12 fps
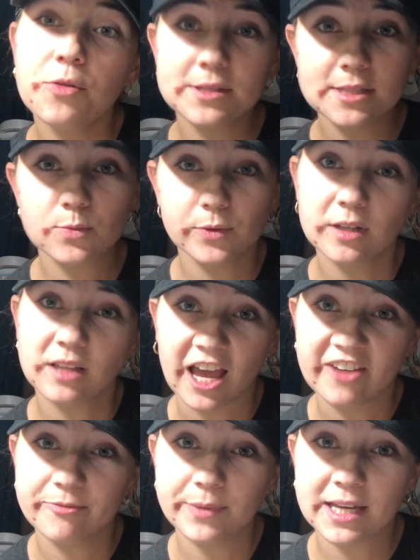this is real
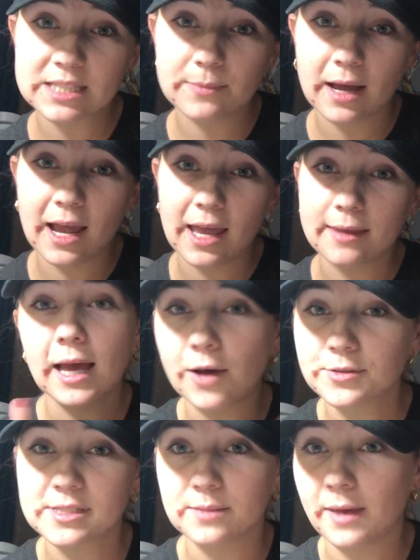life because my
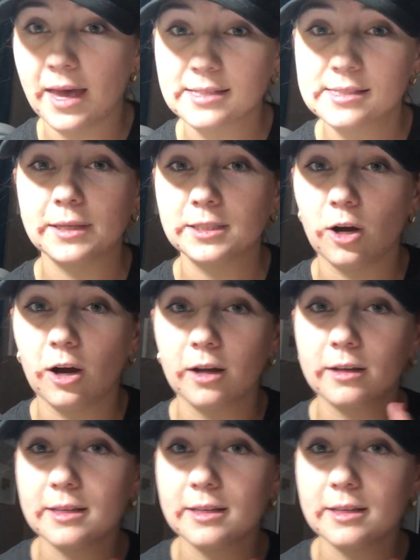house is a mess. My dog